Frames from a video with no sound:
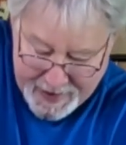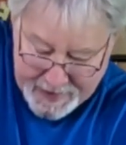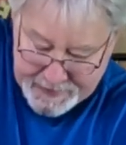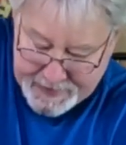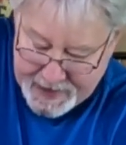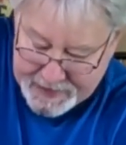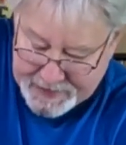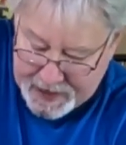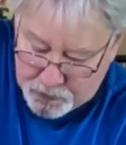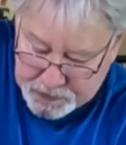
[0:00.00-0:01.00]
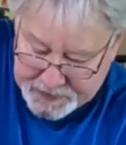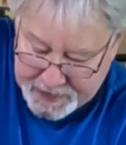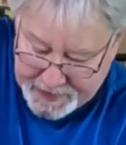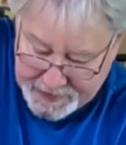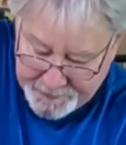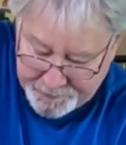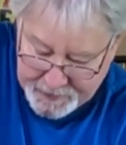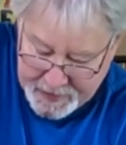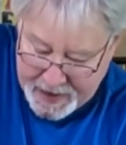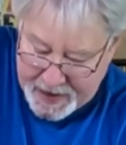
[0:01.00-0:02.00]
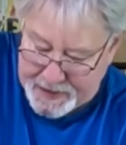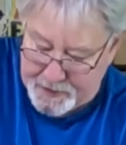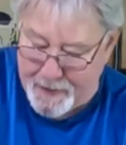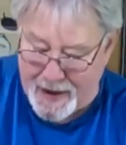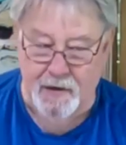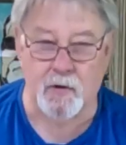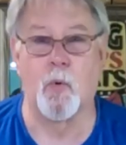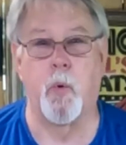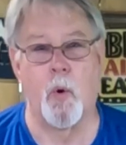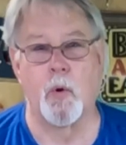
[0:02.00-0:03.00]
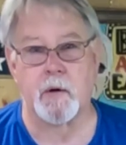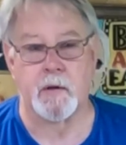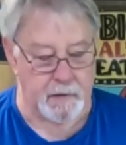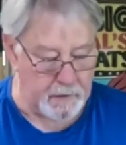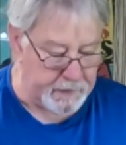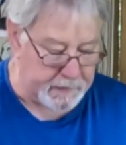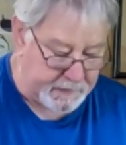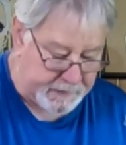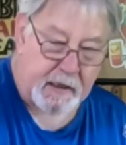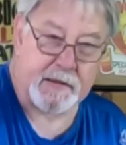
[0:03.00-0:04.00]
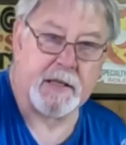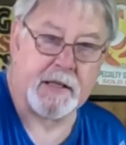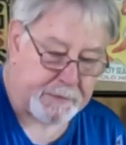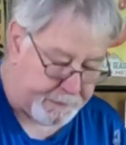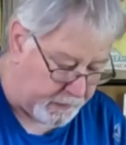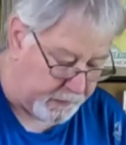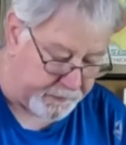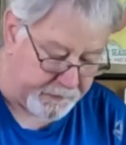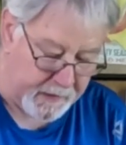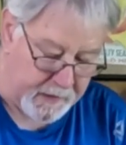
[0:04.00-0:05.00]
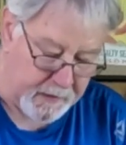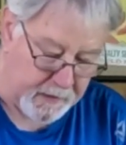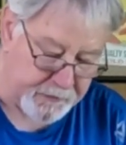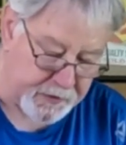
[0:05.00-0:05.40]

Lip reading: had to guess, I would say add about 1/4 of a teaspoon of